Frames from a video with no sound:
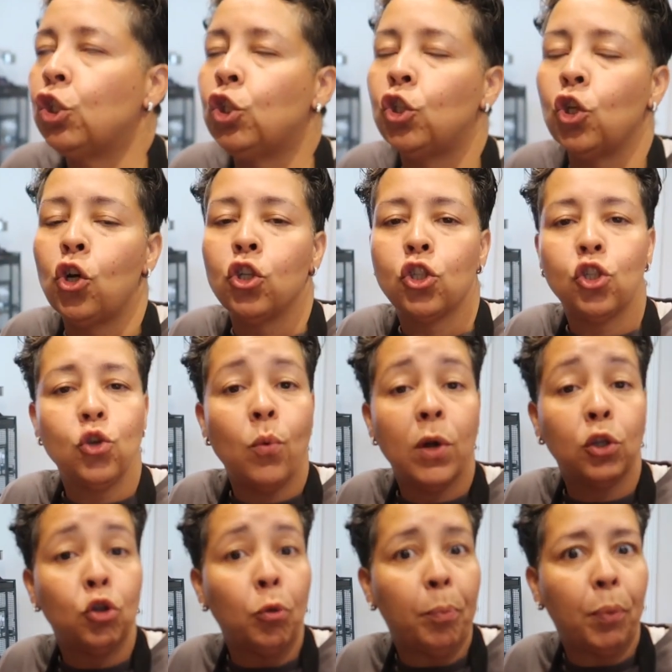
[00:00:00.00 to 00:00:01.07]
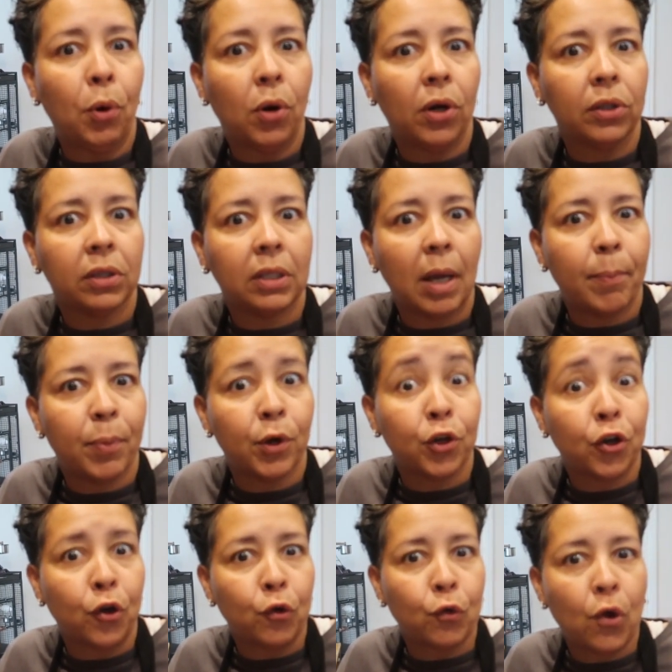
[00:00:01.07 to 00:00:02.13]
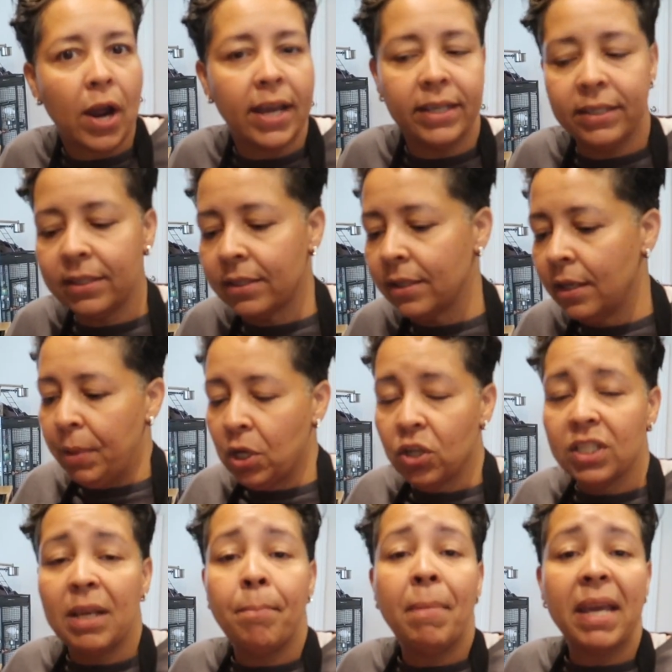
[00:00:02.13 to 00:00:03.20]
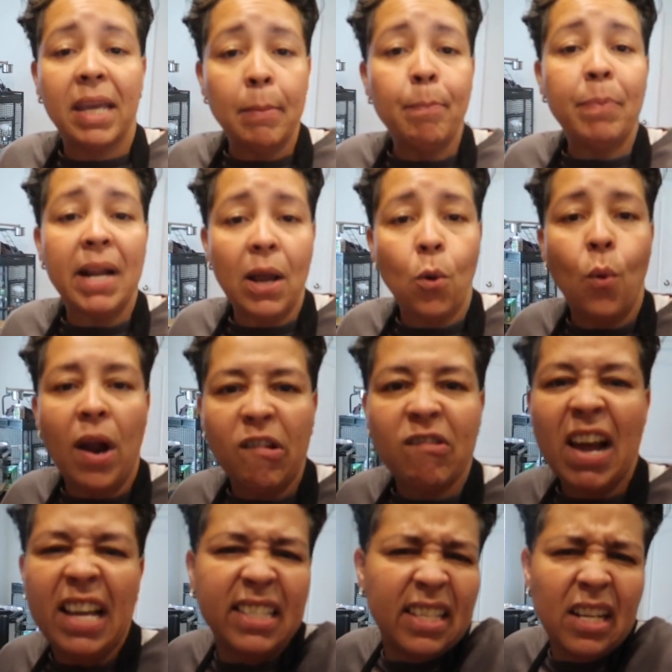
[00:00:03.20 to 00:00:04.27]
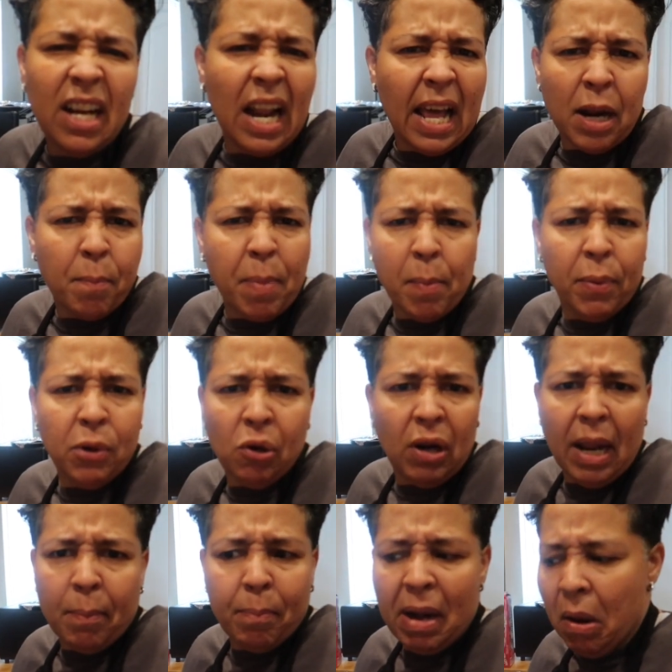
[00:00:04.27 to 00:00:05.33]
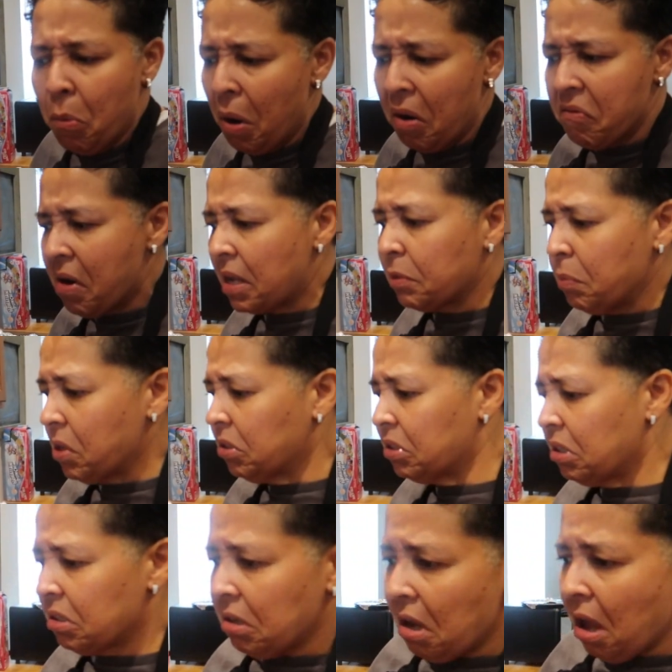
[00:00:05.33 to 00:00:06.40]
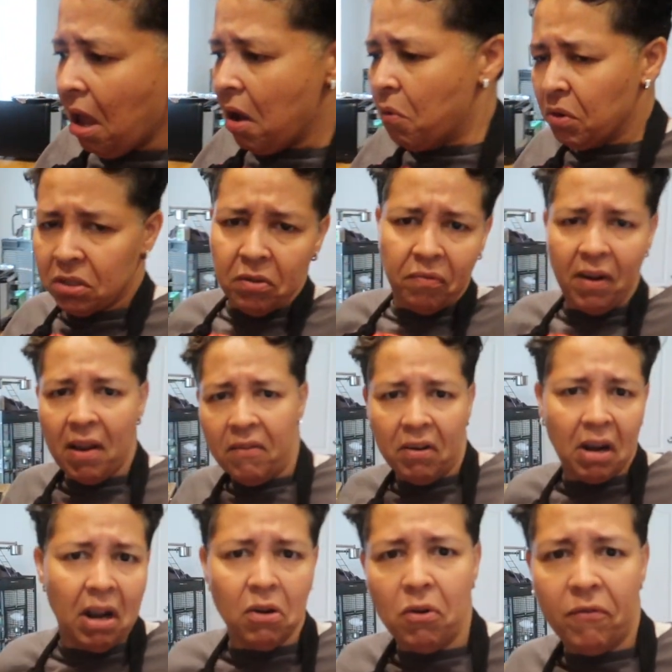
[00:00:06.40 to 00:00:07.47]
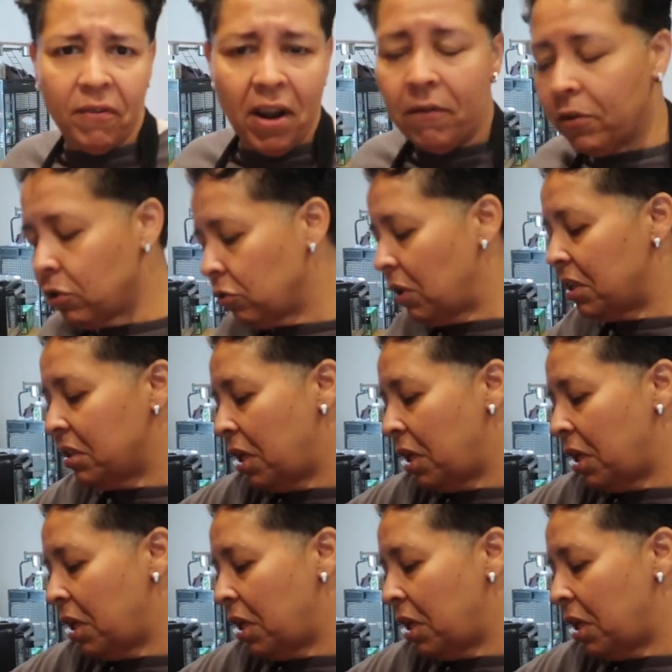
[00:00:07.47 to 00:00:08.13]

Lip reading: sauce you want to pour on top of your rice because I'm making plain white rice. And a lot of people don't like plain white rice because they say, hey, what's the flavor? I got no flavor. So I